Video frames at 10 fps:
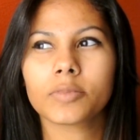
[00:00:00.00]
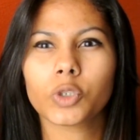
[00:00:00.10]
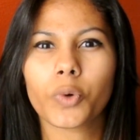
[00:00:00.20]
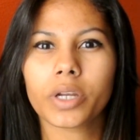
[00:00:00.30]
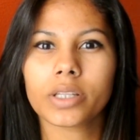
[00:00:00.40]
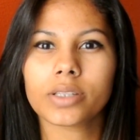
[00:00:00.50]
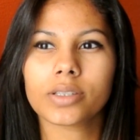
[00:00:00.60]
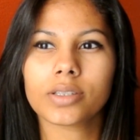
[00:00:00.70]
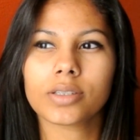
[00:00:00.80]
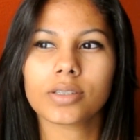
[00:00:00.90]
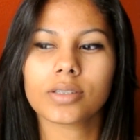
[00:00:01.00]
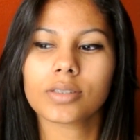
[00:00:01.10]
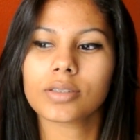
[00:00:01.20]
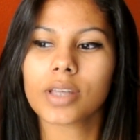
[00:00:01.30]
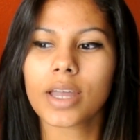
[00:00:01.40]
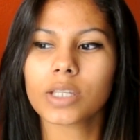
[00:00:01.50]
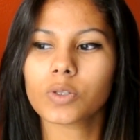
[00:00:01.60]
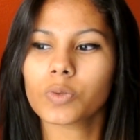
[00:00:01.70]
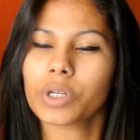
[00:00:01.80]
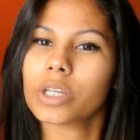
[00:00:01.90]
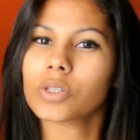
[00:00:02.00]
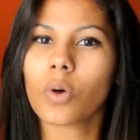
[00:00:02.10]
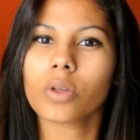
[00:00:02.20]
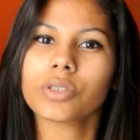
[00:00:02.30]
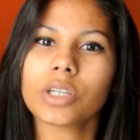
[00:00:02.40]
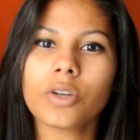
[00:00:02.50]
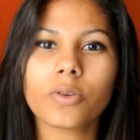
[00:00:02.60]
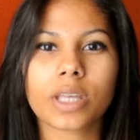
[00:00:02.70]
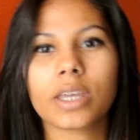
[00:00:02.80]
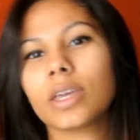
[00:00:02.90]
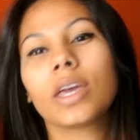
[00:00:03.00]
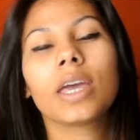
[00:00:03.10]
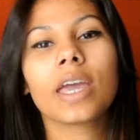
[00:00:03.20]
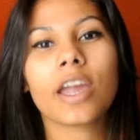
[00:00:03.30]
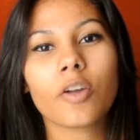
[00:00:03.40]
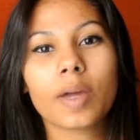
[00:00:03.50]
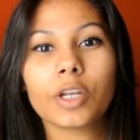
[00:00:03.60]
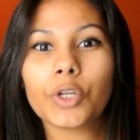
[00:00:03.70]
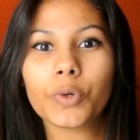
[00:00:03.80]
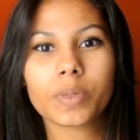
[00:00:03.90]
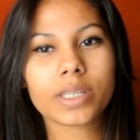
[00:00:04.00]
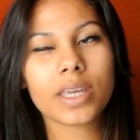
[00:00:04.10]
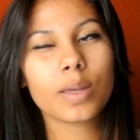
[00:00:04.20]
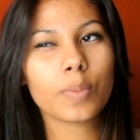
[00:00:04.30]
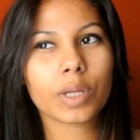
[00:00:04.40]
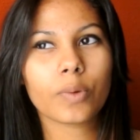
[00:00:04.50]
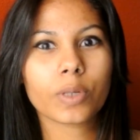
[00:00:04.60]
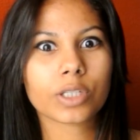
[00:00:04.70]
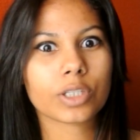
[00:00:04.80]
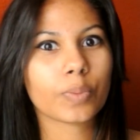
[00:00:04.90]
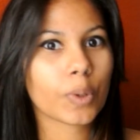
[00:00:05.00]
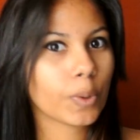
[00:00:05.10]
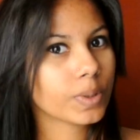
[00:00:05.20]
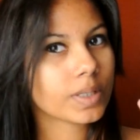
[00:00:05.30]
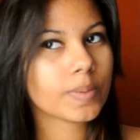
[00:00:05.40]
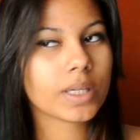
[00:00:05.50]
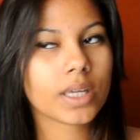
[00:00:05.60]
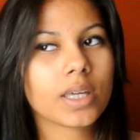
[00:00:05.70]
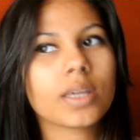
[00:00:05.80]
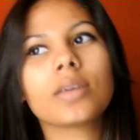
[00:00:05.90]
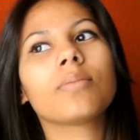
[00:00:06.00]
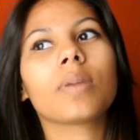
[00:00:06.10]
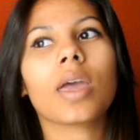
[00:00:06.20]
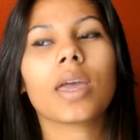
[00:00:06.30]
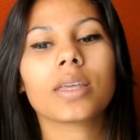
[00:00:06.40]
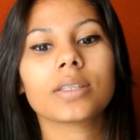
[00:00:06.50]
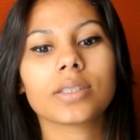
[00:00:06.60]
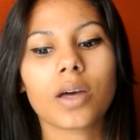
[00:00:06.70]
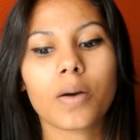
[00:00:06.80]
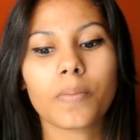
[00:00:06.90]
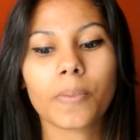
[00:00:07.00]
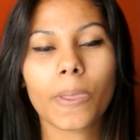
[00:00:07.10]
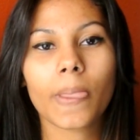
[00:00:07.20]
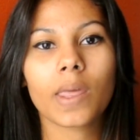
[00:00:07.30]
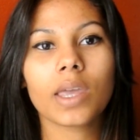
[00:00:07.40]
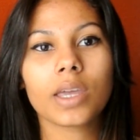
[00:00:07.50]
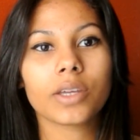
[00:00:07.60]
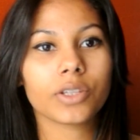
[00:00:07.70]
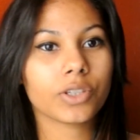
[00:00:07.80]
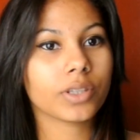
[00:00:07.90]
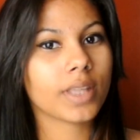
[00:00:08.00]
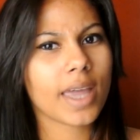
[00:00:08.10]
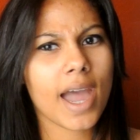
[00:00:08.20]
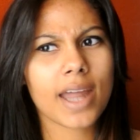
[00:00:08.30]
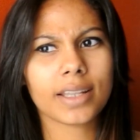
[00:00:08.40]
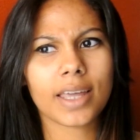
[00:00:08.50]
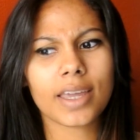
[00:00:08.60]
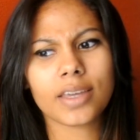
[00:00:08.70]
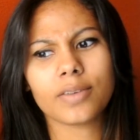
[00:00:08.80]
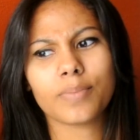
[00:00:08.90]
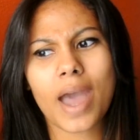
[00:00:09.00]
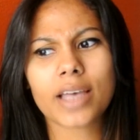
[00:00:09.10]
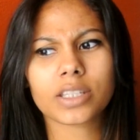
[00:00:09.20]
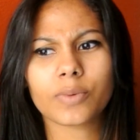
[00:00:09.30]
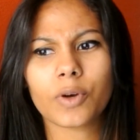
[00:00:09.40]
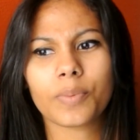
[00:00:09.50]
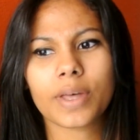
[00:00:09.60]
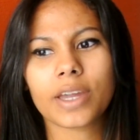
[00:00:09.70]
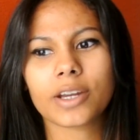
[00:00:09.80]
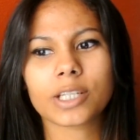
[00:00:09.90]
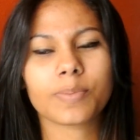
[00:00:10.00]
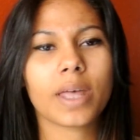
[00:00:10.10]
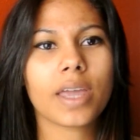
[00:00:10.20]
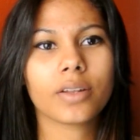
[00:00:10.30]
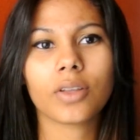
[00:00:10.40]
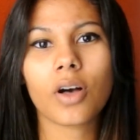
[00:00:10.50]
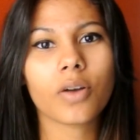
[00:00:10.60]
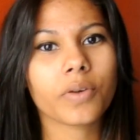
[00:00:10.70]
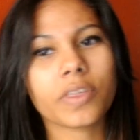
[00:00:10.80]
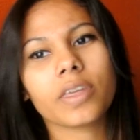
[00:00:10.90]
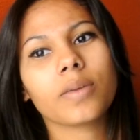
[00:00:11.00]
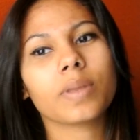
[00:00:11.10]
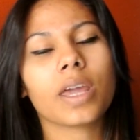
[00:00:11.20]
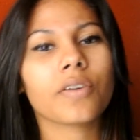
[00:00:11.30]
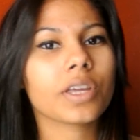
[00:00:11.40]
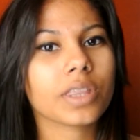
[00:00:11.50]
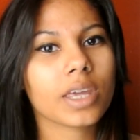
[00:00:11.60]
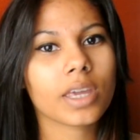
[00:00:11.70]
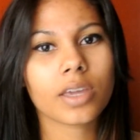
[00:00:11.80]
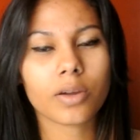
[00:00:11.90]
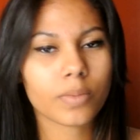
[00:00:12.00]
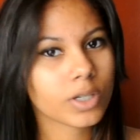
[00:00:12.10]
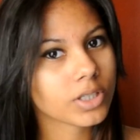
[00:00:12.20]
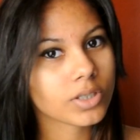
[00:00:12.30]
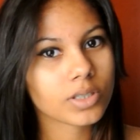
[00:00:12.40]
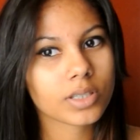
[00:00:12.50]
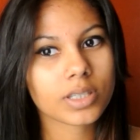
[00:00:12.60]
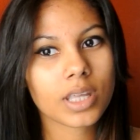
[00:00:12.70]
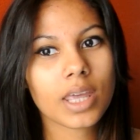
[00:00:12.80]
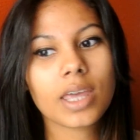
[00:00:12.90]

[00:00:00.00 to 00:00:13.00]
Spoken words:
Jordan's, I guess it's one of his alter egos. Like everybody knew it was him, but it wasn't supposed to be him. And they had like basketball players playing along with him and everything in commercials,